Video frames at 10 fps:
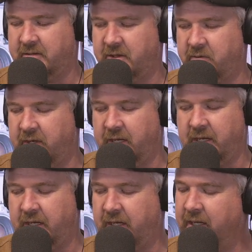
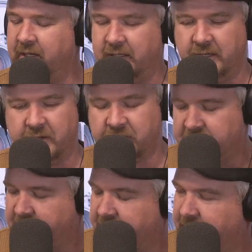3 years or
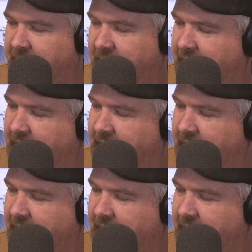so.